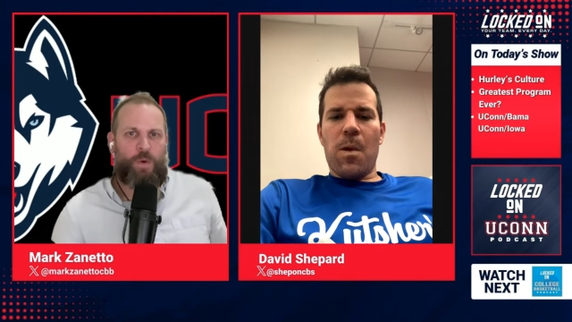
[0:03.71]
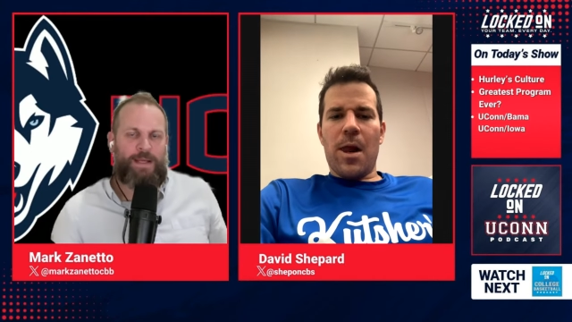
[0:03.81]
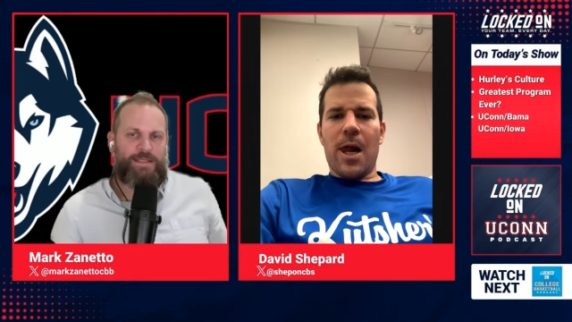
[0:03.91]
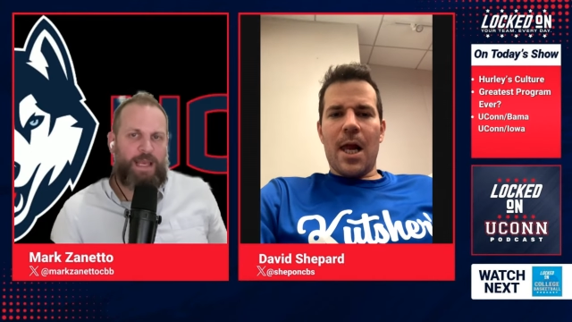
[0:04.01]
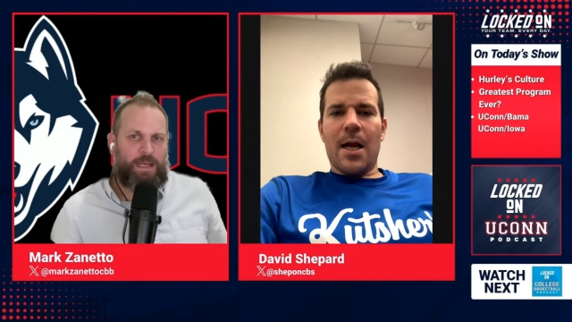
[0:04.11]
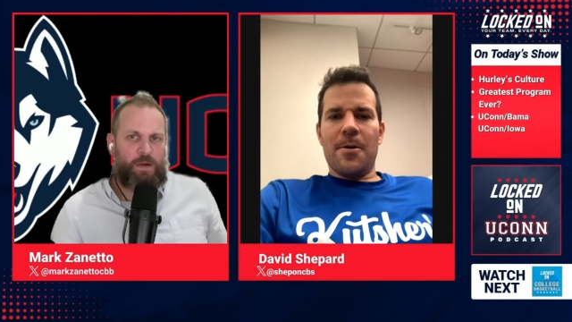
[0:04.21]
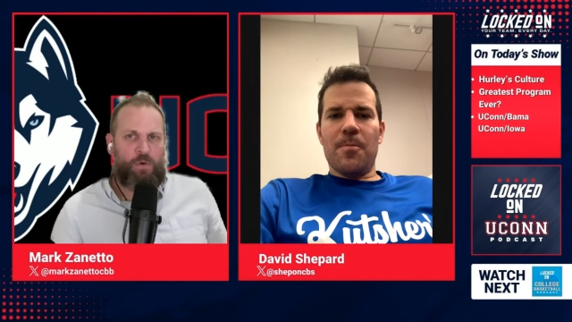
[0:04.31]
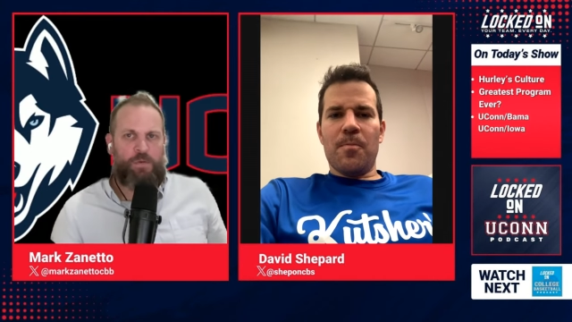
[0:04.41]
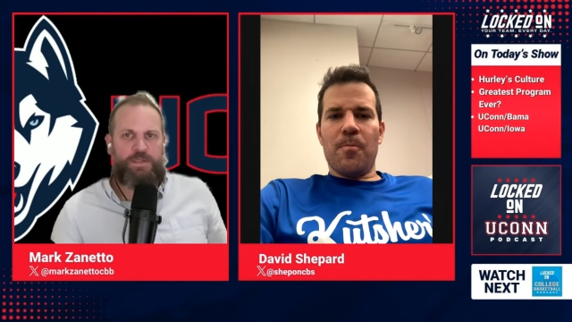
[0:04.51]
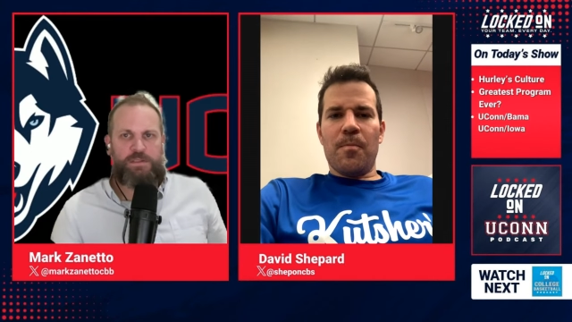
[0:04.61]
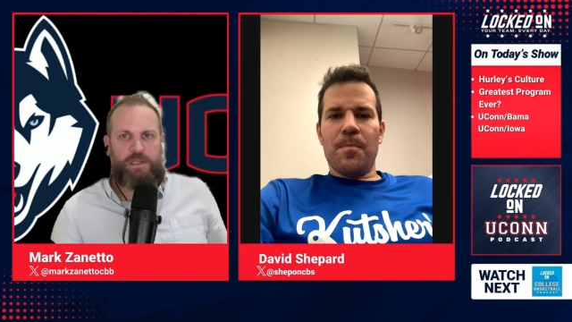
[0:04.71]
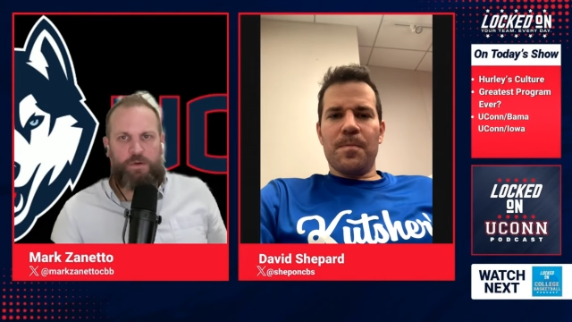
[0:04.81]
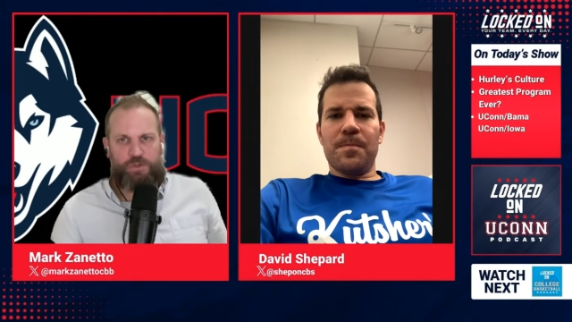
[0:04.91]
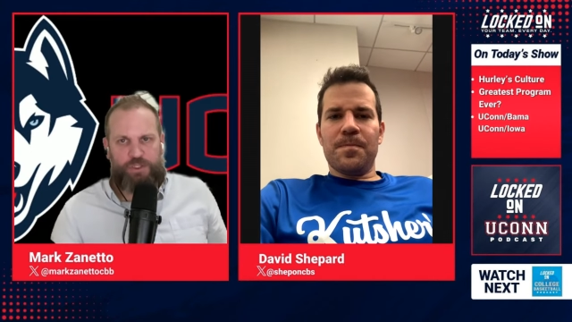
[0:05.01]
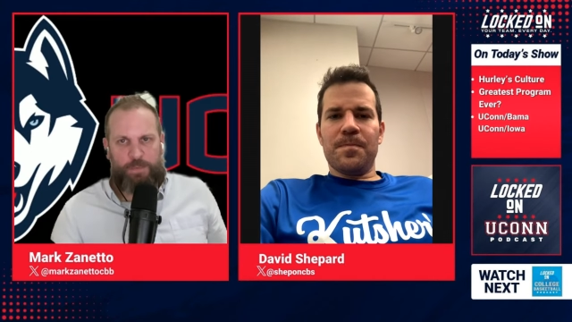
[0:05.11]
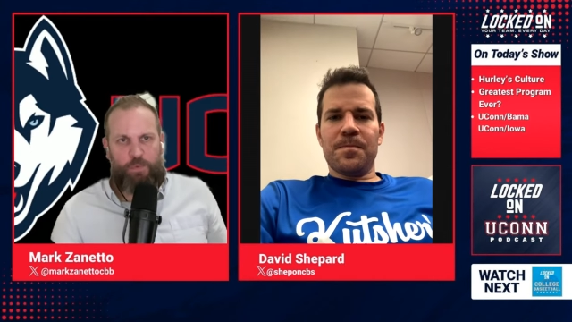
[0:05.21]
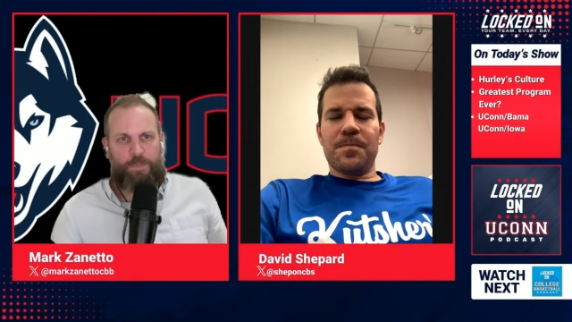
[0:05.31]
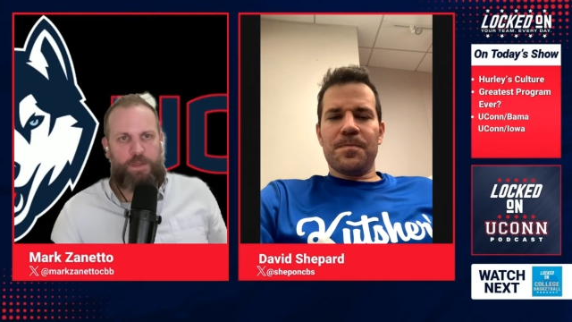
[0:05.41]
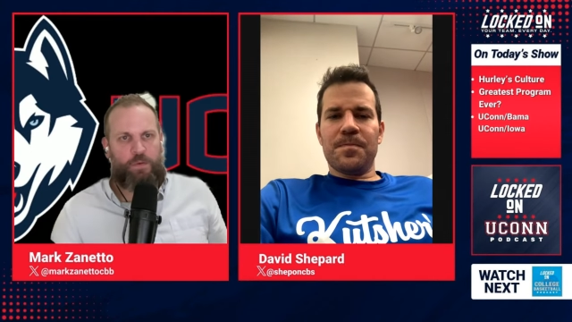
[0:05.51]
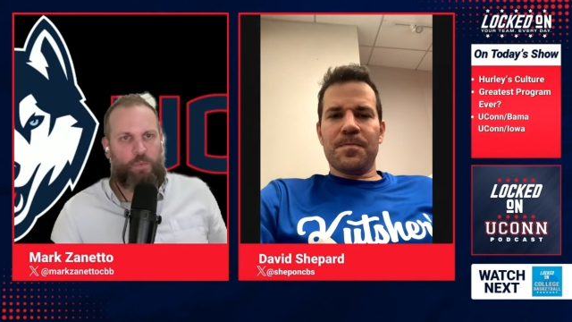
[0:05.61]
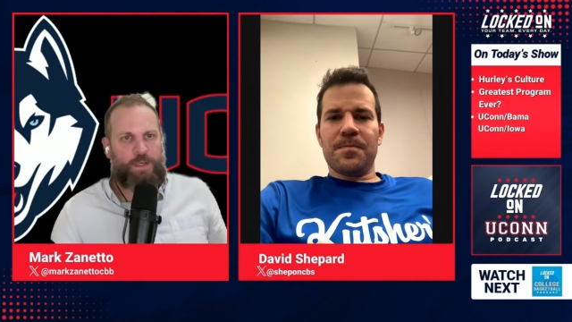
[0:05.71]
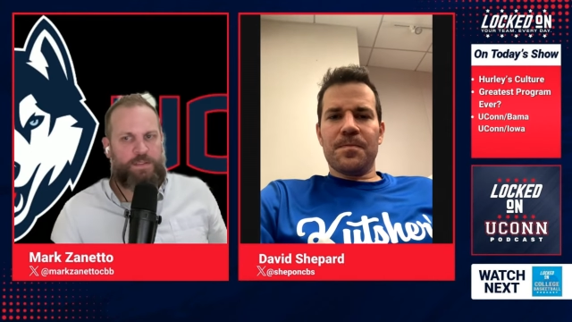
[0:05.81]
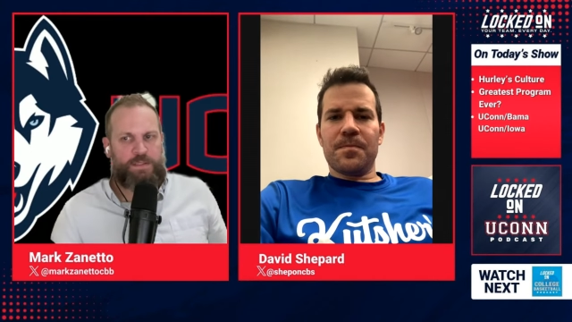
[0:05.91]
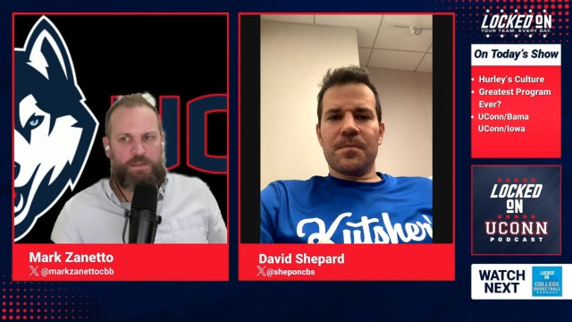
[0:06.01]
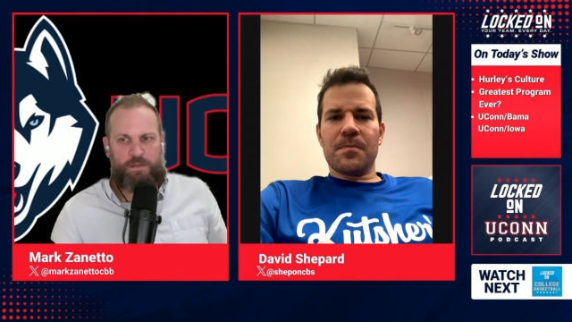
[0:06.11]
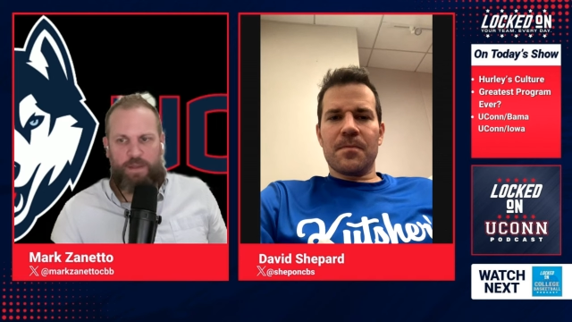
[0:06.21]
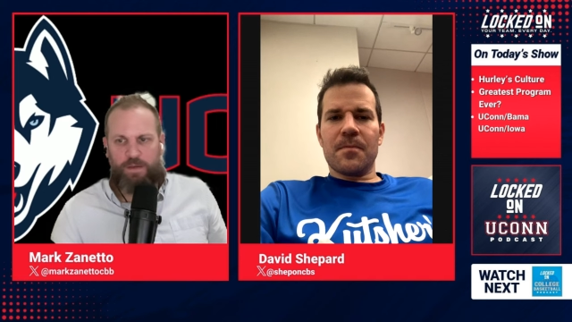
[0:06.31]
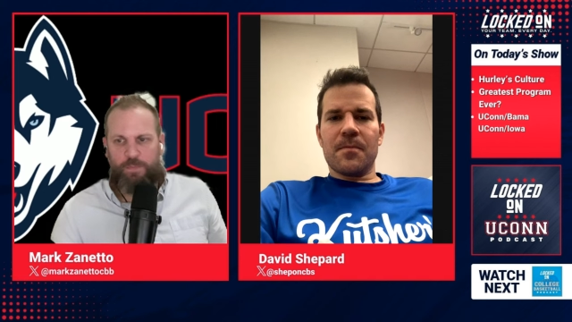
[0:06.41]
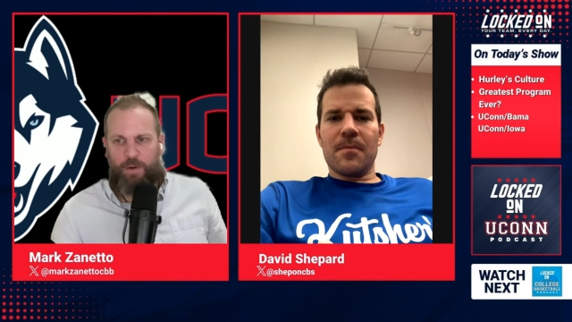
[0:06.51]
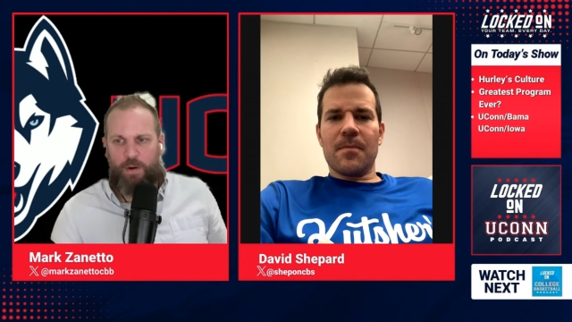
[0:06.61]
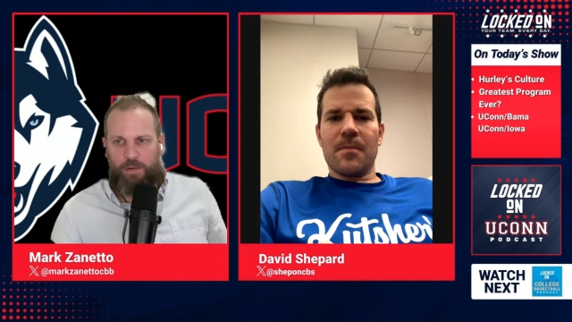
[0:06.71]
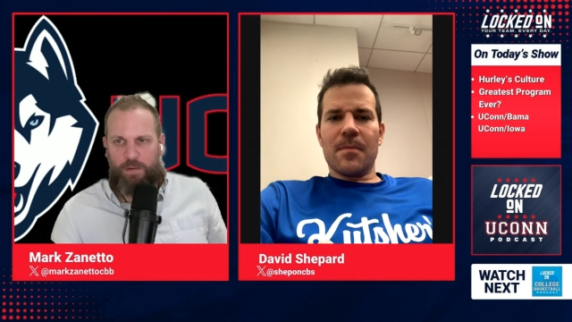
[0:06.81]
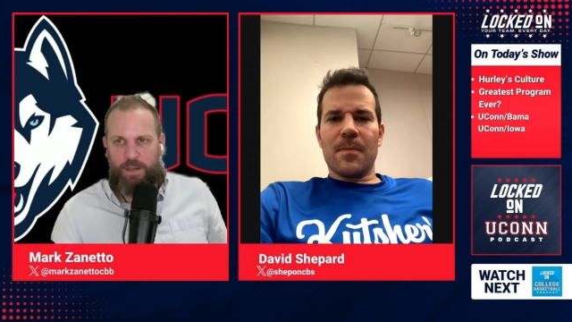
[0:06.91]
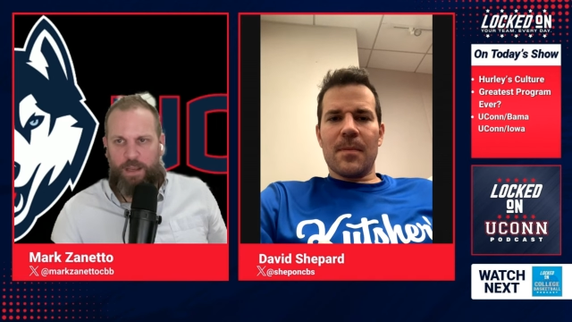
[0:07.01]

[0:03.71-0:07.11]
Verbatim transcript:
Speaker 1: Why Danny Hurley's leadership will be the reason they depart